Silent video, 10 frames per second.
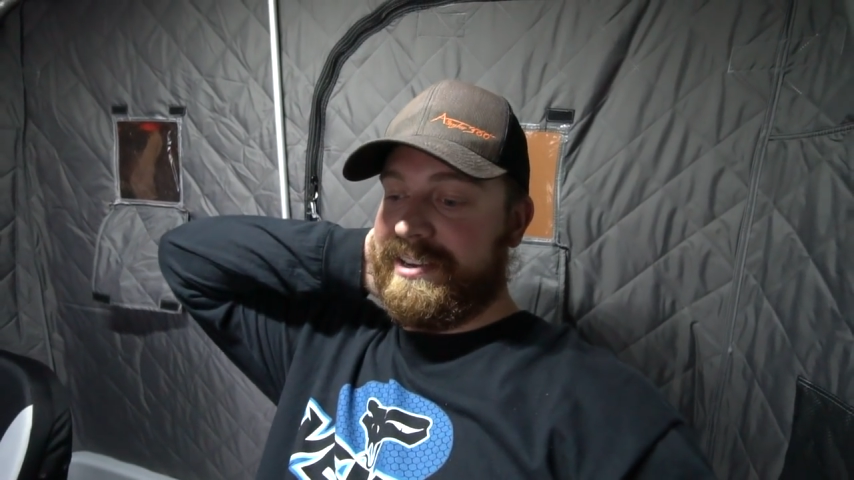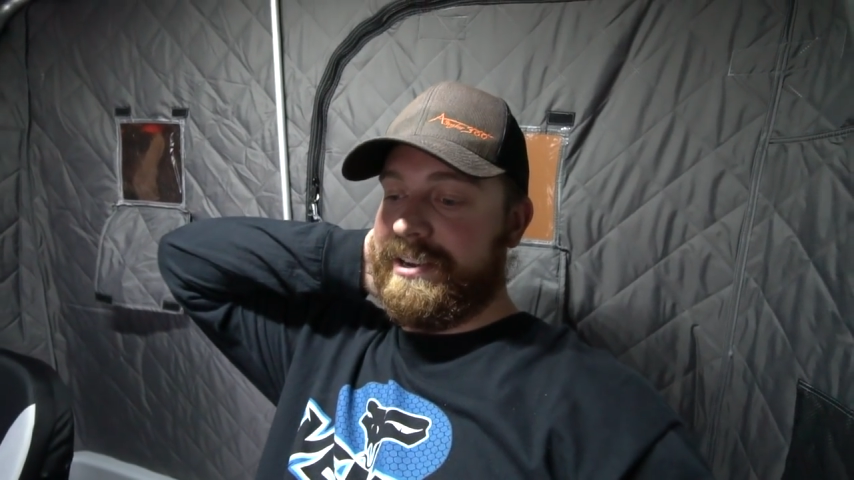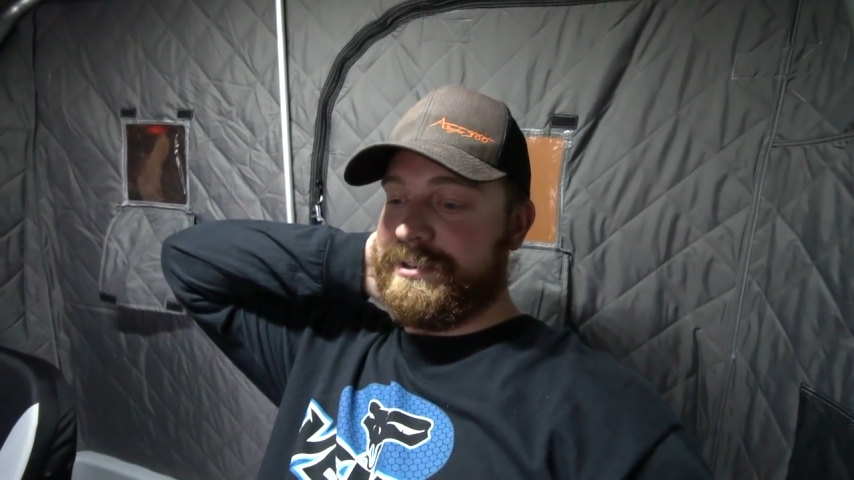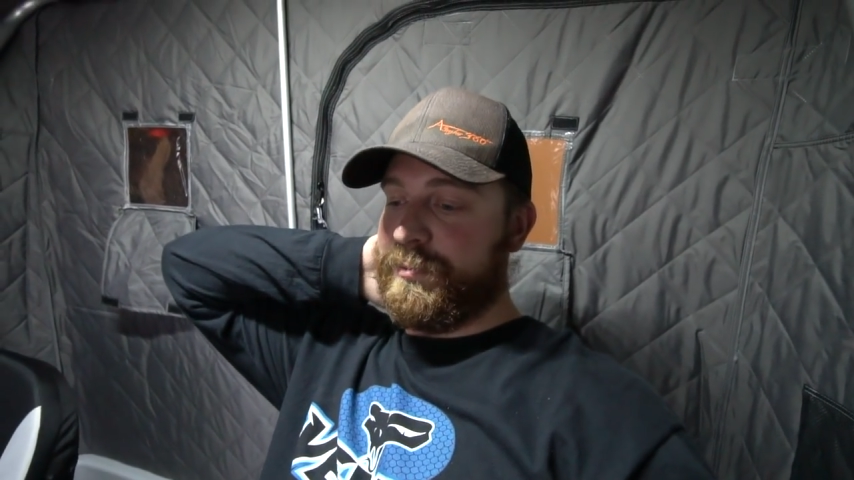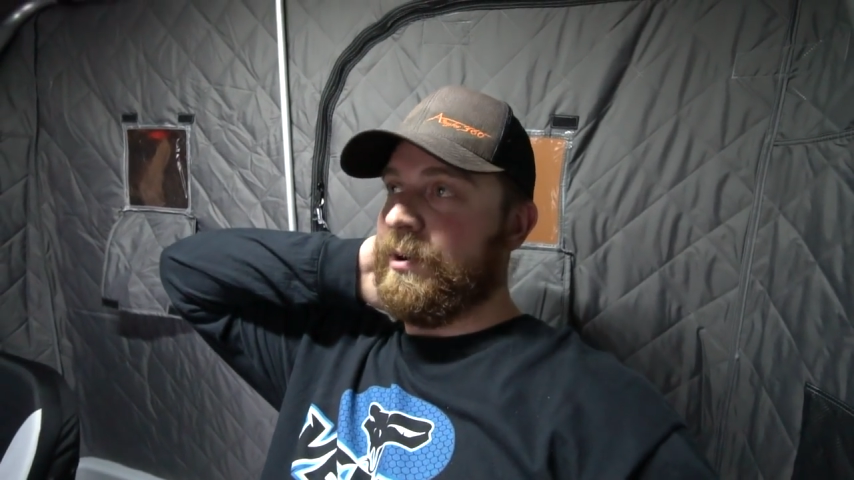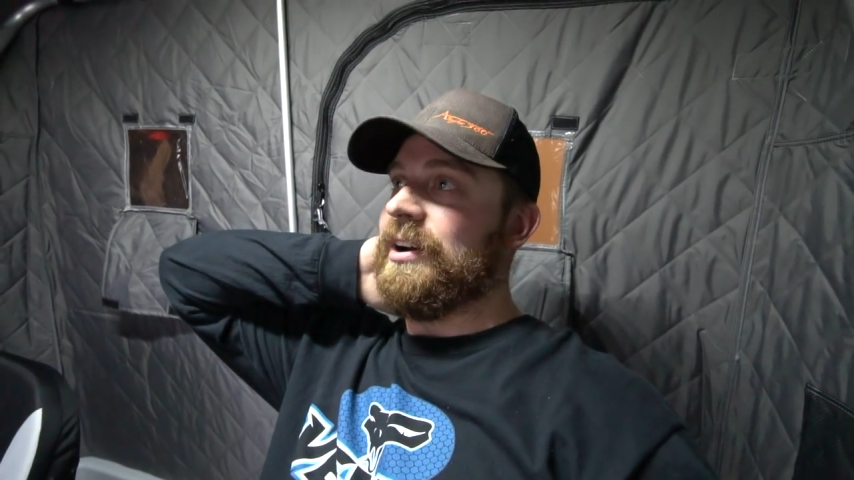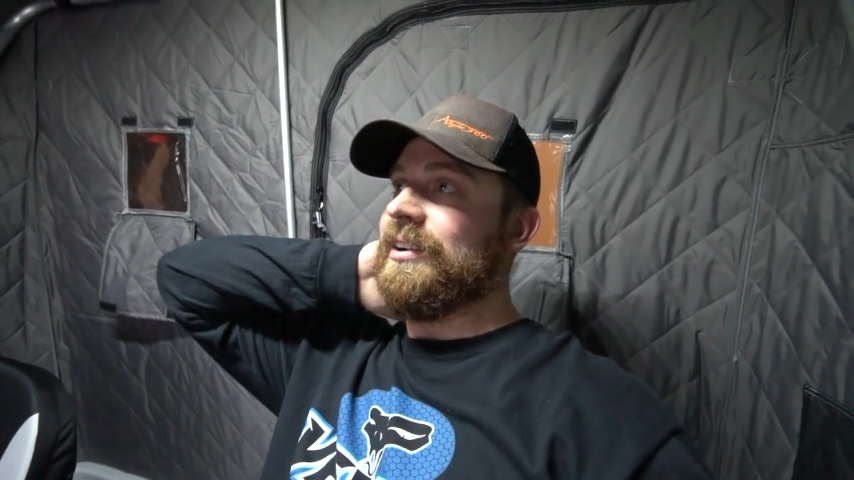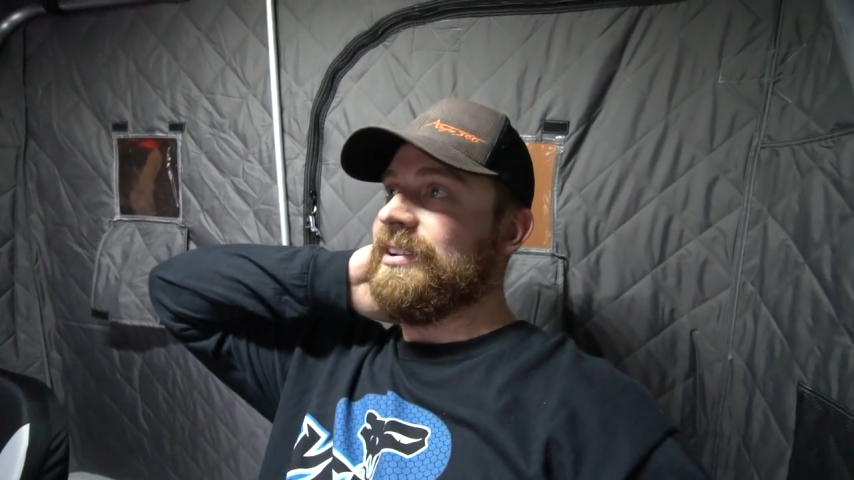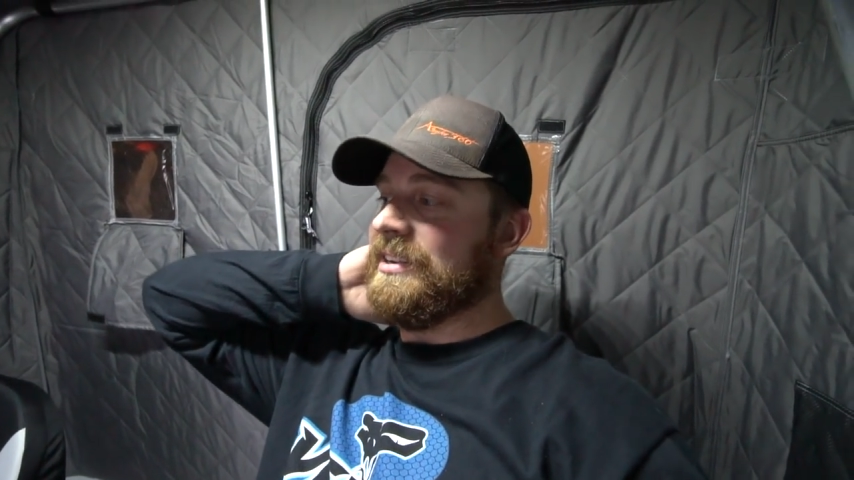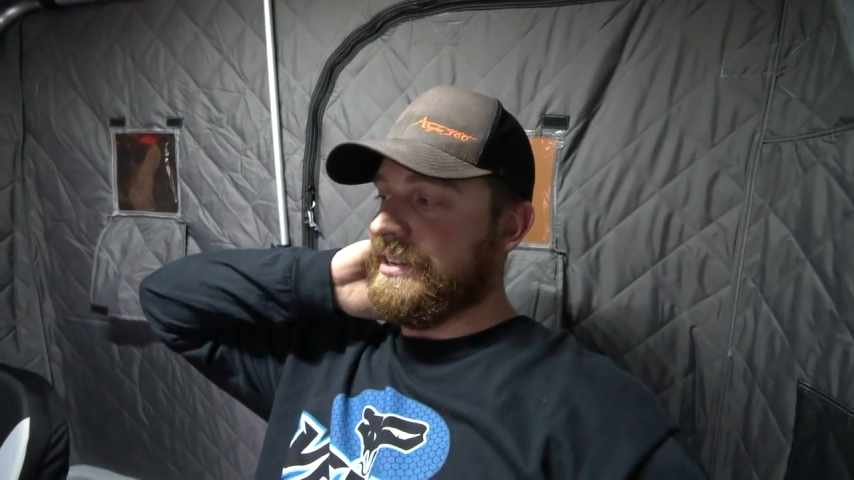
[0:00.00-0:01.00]
It is
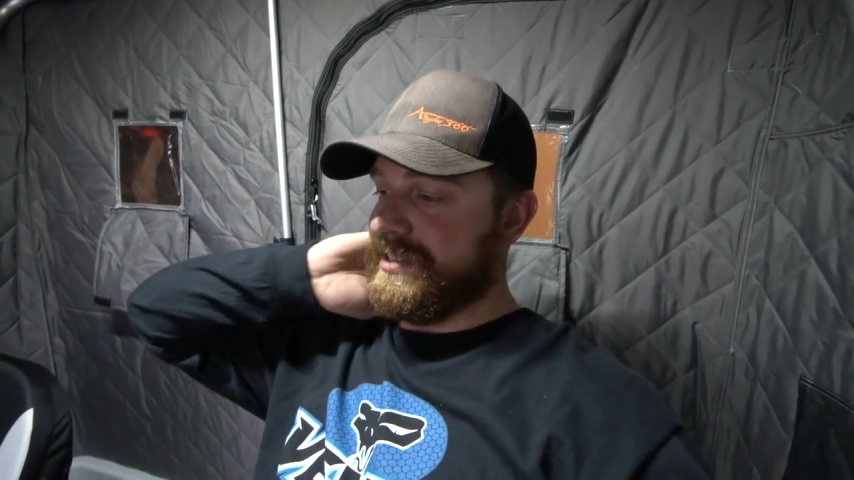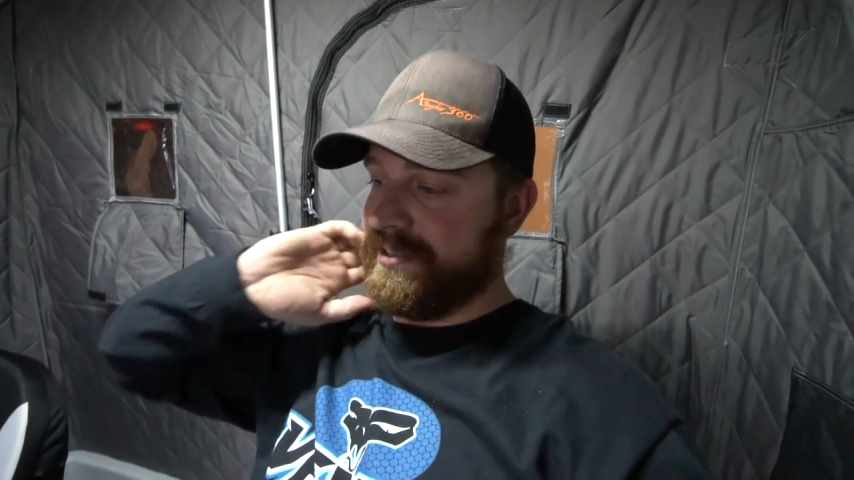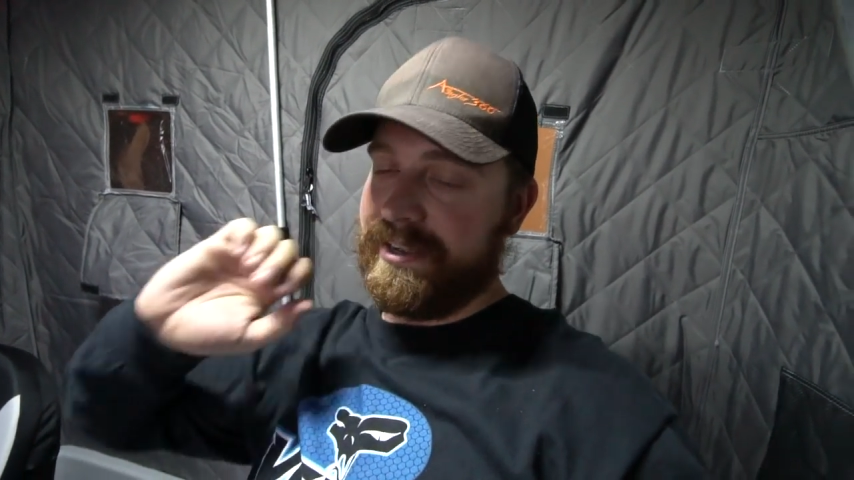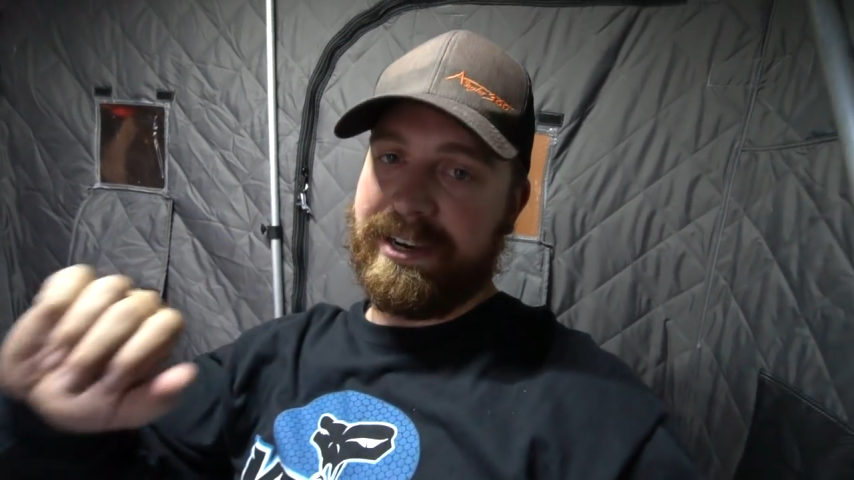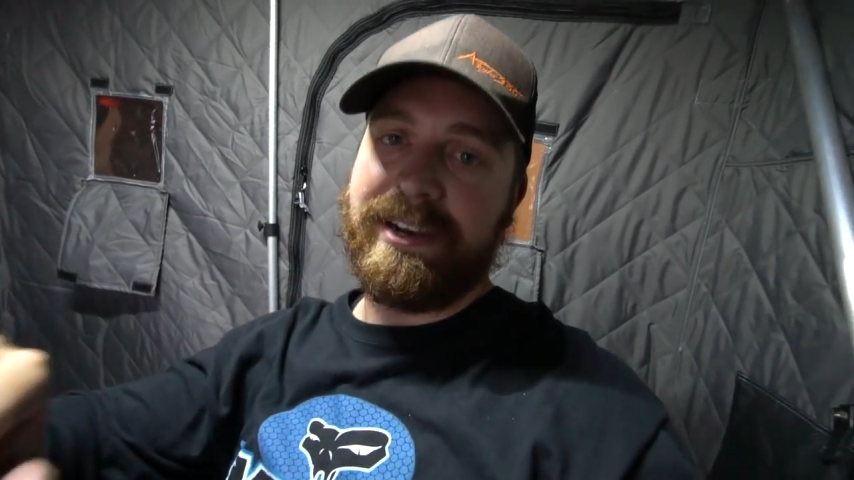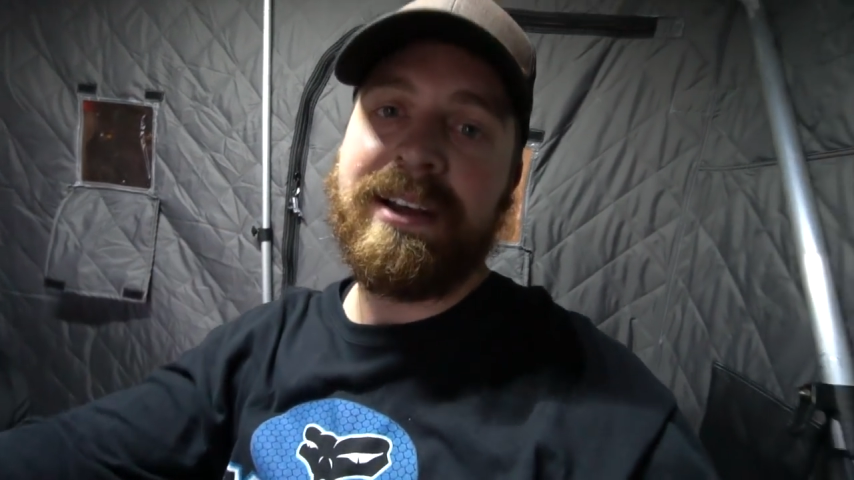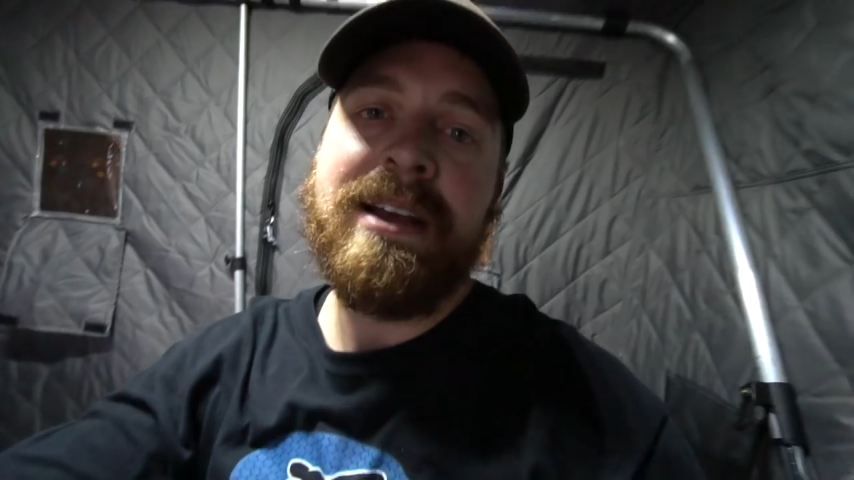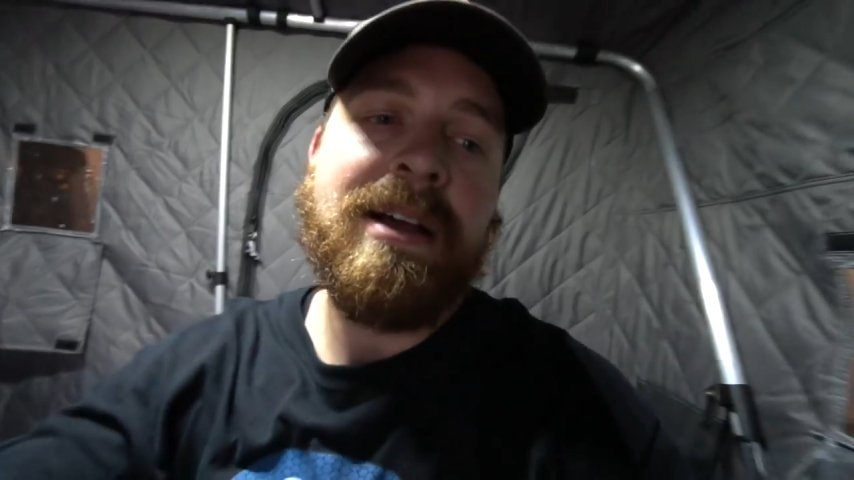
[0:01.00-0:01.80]
well insulated.